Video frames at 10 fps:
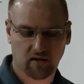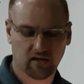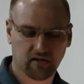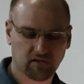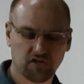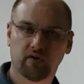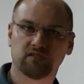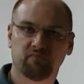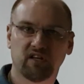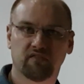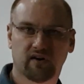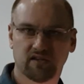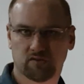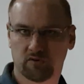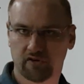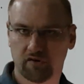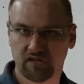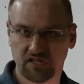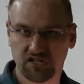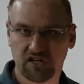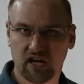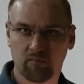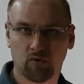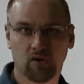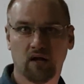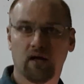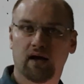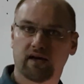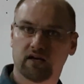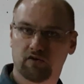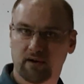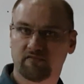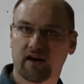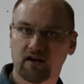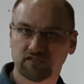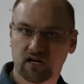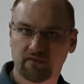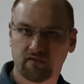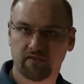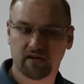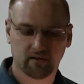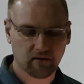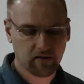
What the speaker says: connect a USB device through an OTG cable, I can grab files off of it.